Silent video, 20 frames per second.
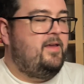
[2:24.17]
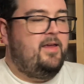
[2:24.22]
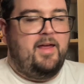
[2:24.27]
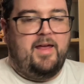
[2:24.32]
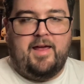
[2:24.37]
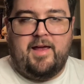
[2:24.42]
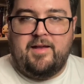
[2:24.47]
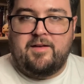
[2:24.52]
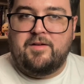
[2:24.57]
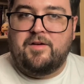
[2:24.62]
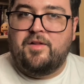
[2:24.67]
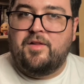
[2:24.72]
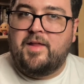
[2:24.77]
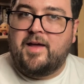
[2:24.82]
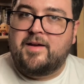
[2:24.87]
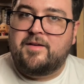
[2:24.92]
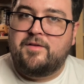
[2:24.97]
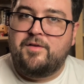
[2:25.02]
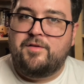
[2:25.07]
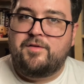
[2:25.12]
And
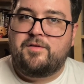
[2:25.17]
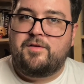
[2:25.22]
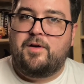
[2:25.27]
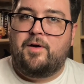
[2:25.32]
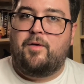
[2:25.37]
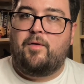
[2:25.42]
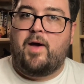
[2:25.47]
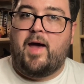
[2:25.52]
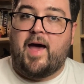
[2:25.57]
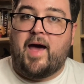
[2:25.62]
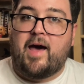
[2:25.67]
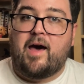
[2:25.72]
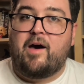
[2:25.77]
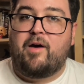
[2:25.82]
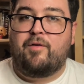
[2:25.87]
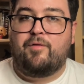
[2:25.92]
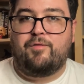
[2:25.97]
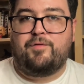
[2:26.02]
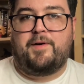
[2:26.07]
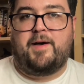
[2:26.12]
collectors know
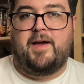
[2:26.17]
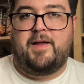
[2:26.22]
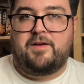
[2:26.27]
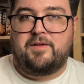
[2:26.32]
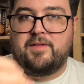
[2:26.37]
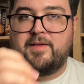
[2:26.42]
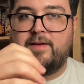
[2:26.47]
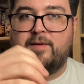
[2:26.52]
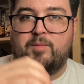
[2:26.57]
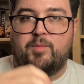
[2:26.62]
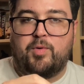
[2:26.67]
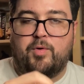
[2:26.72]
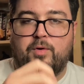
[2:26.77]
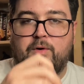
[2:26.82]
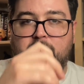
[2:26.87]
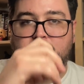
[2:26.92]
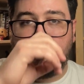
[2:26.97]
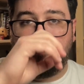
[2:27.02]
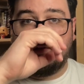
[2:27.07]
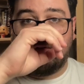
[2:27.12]
how vitally
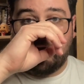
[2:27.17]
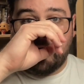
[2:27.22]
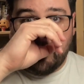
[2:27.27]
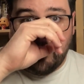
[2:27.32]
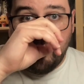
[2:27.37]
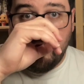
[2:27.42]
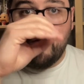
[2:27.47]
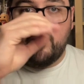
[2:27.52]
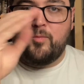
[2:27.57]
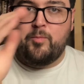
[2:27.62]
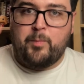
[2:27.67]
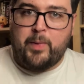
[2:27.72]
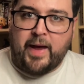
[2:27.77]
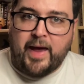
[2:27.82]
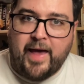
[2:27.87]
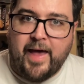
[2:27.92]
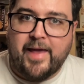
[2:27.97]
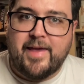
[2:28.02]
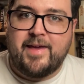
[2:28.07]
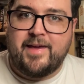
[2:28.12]
important good
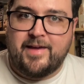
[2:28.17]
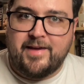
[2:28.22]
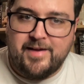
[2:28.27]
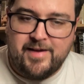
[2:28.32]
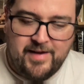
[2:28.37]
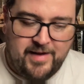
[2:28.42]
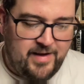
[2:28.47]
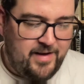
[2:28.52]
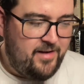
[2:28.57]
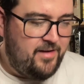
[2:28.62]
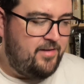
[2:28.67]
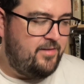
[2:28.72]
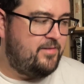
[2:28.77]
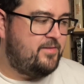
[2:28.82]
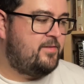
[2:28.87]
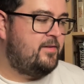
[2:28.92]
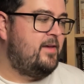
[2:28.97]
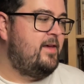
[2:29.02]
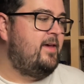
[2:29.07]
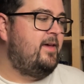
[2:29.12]
packing
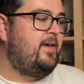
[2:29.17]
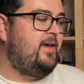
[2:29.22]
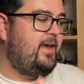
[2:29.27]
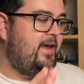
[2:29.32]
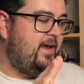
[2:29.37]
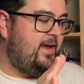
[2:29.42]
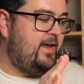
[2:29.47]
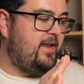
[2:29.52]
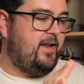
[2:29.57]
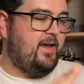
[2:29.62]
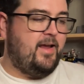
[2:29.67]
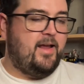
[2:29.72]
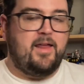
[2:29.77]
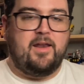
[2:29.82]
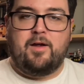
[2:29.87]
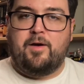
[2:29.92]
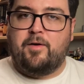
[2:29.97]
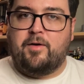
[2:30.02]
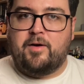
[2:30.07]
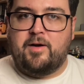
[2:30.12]
is. And I can
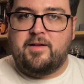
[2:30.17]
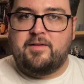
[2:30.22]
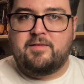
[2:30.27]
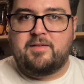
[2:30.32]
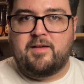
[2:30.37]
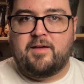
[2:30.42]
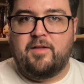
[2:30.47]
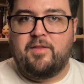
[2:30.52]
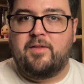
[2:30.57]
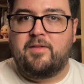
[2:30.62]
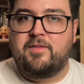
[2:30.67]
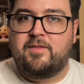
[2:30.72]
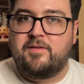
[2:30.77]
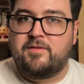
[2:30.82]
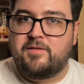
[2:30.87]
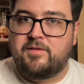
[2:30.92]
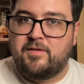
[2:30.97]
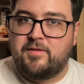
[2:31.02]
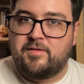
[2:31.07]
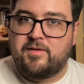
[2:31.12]
already tell that
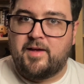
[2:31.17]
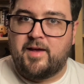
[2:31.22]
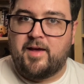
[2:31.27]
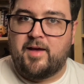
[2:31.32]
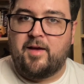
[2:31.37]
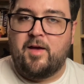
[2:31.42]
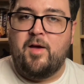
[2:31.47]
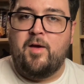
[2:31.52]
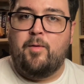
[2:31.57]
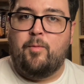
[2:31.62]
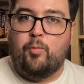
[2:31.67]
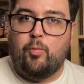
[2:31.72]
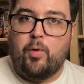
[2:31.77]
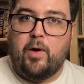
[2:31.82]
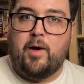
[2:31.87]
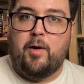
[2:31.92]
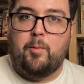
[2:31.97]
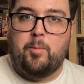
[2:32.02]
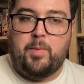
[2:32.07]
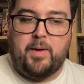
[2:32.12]
this is a
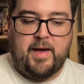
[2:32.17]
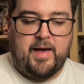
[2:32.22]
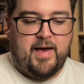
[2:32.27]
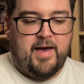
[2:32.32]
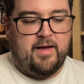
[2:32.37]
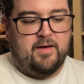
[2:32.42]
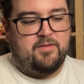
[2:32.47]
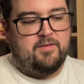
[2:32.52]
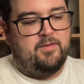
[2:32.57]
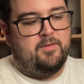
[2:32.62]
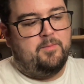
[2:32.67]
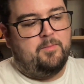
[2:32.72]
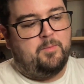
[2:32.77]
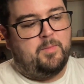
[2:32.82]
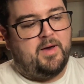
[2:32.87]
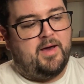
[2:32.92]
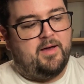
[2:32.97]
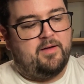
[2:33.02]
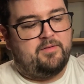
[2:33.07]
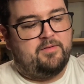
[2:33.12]
well-packed
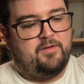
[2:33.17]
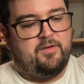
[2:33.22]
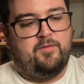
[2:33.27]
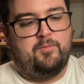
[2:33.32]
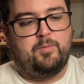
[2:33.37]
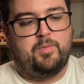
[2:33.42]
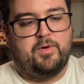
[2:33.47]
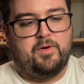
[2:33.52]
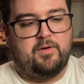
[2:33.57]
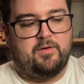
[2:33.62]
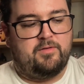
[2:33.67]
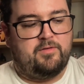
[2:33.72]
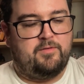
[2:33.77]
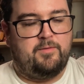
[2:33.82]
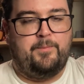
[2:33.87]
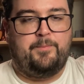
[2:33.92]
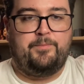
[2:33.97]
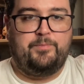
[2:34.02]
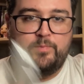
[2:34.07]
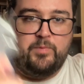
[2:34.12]
box of books.
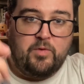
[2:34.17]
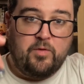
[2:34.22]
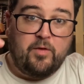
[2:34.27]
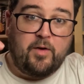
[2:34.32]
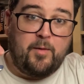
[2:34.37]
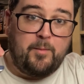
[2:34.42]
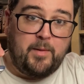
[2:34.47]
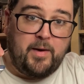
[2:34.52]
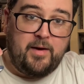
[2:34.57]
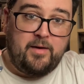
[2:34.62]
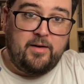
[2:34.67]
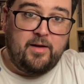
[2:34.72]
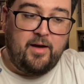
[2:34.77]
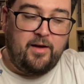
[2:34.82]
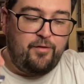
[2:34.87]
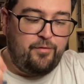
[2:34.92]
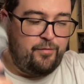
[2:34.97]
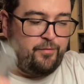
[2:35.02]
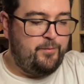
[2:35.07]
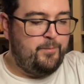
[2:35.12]
Got my
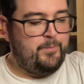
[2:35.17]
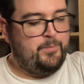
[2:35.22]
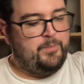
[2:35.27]
knife.